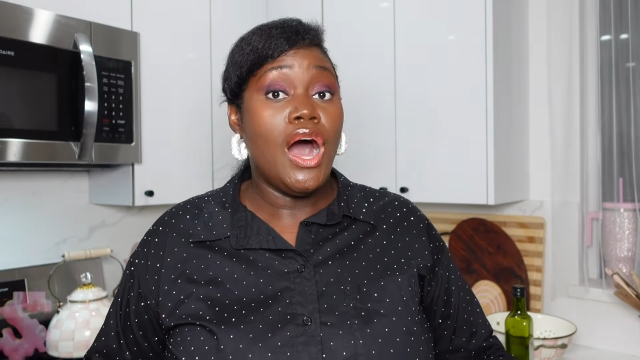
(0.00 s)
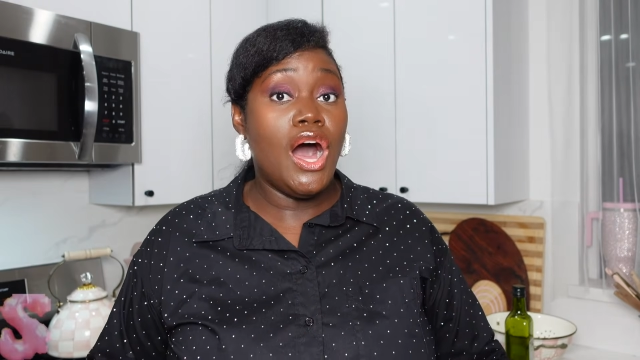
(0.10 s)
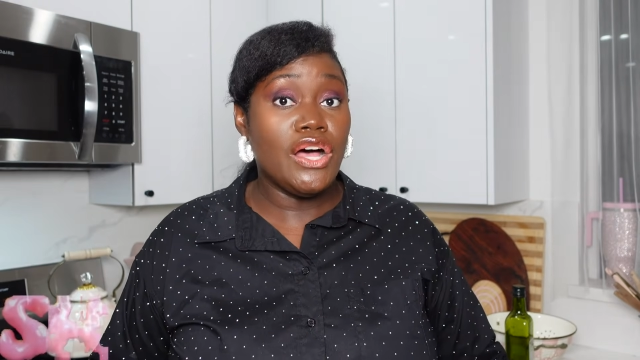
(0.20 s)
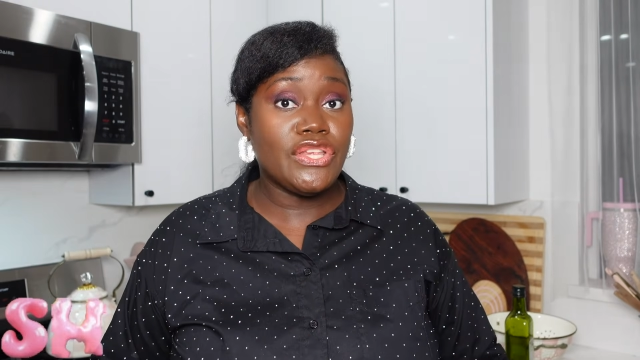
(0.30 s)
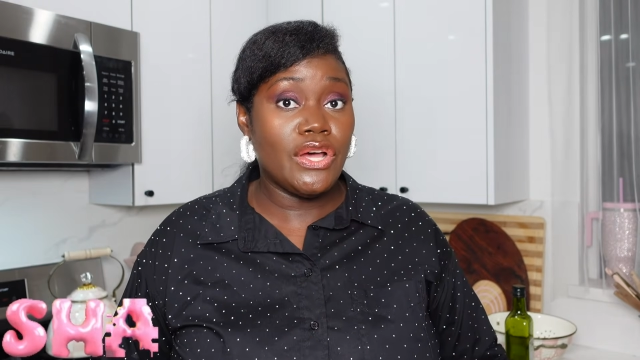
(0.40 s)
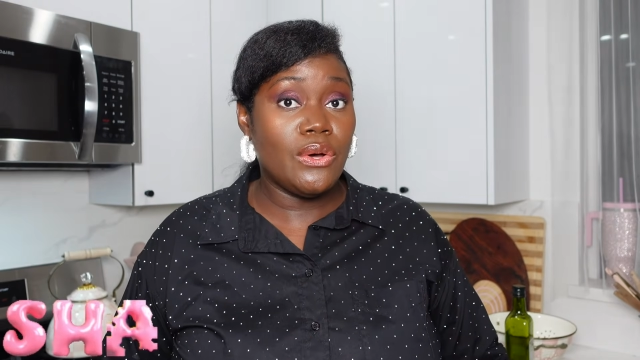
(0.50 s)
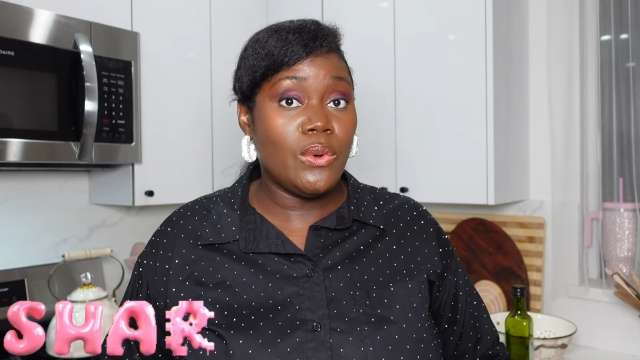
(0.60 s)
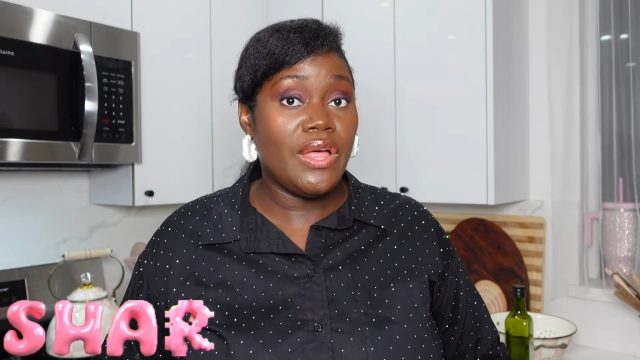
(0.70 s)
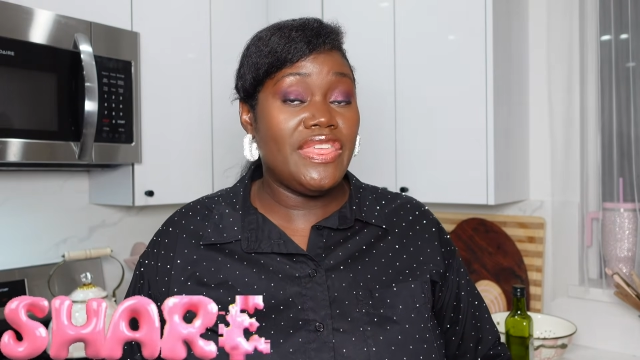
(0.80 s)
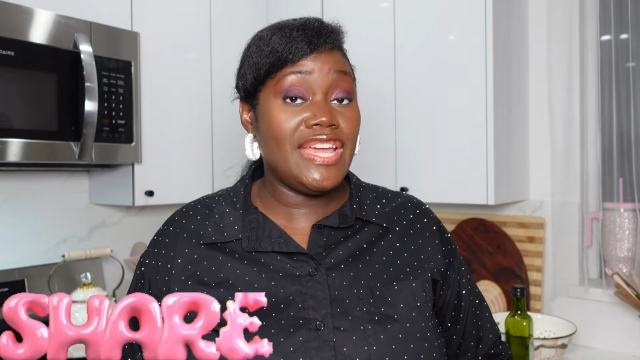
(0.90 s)

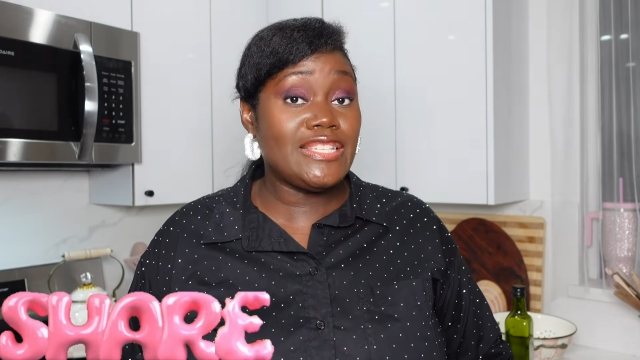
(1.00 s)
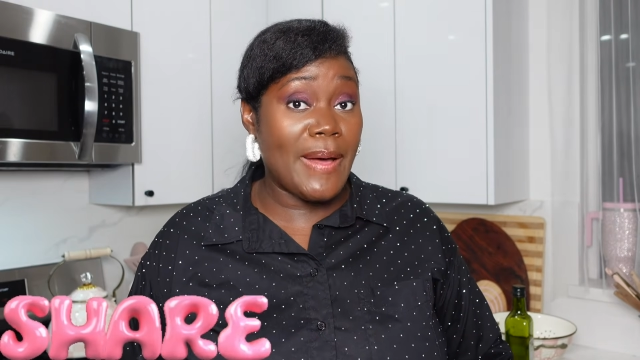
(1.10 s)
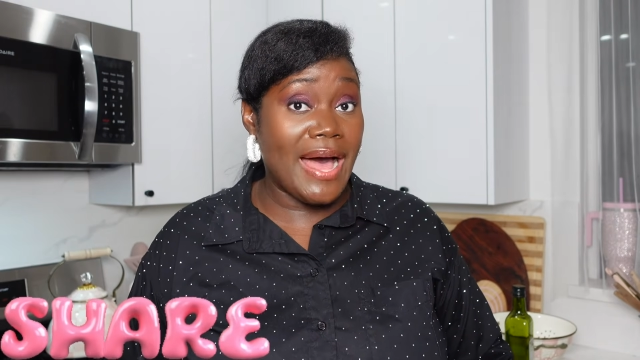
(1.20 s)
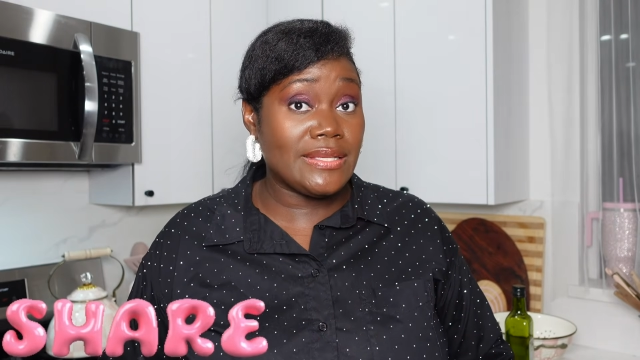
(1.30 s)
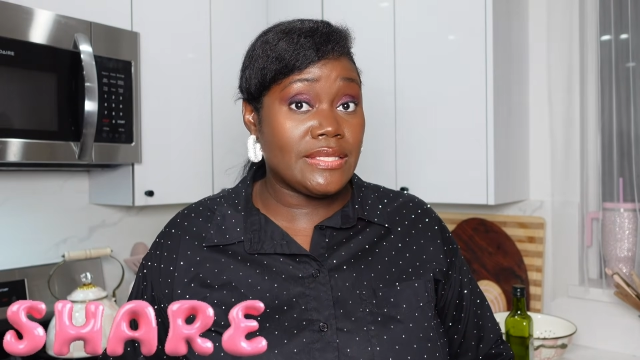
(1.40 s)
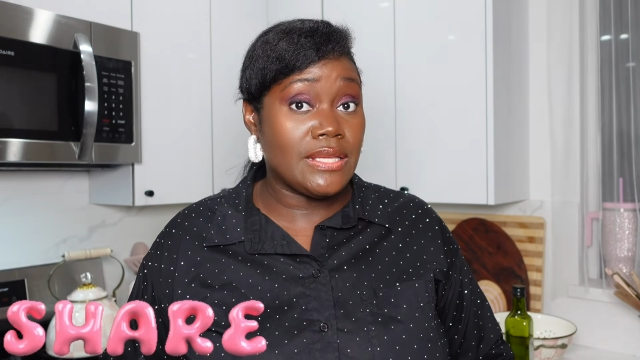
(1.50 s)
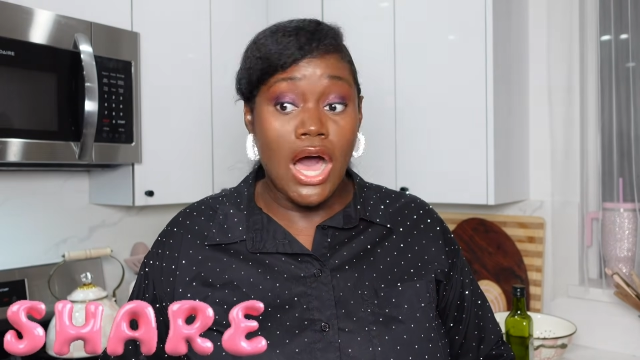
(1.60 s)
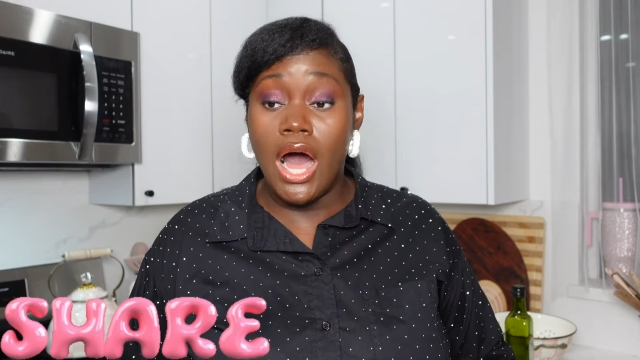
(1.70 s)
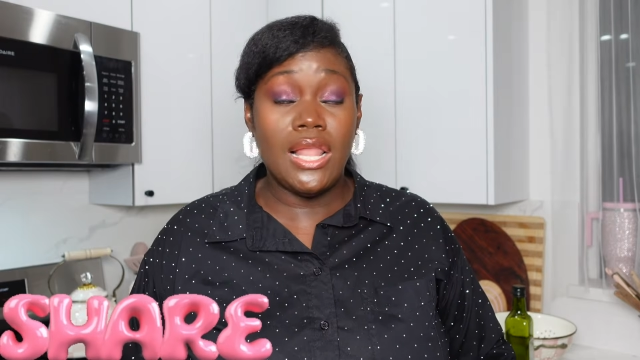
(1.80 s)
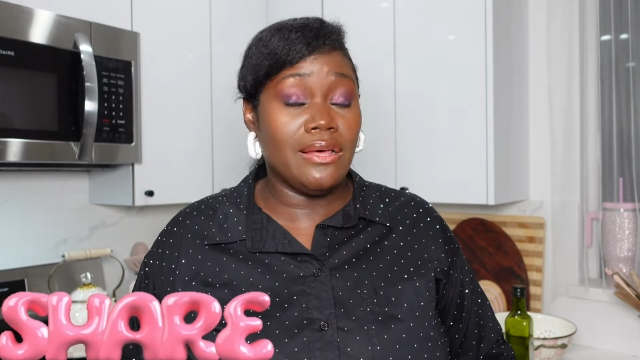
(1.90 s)
Also, these pots,
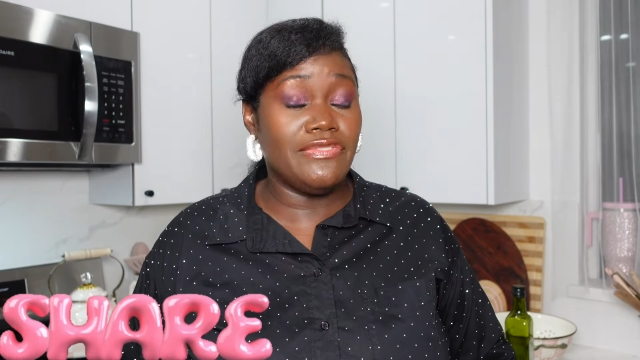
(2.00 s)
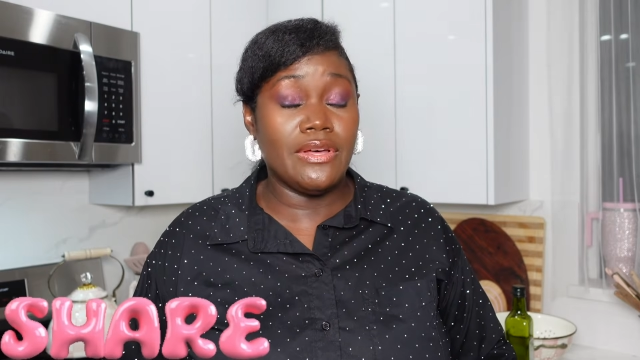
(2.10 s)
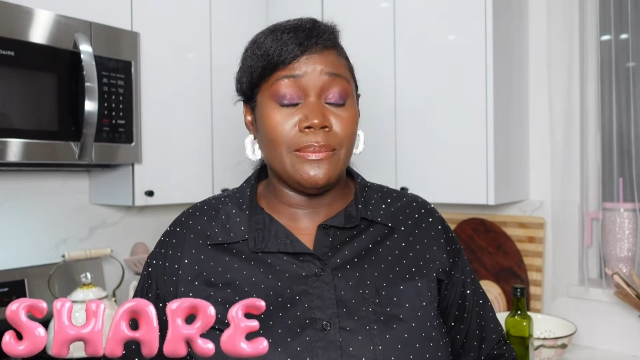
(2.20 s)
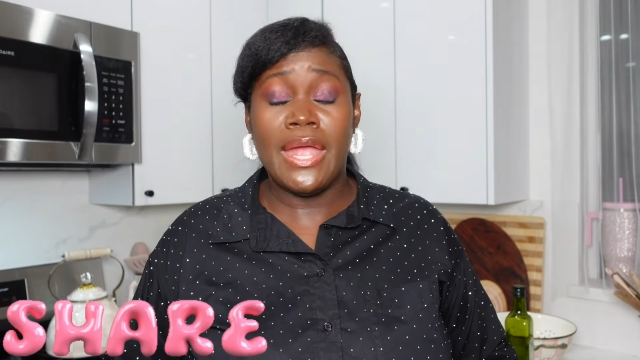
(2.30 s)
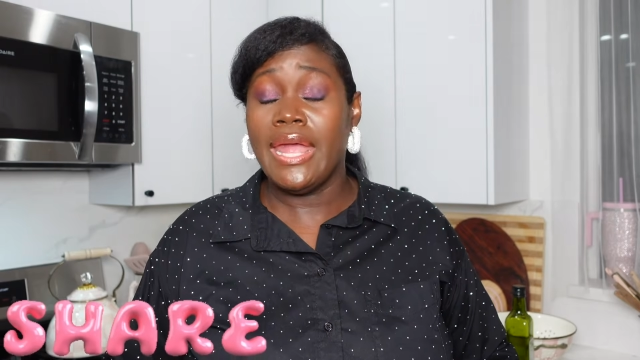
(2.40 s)
all of them,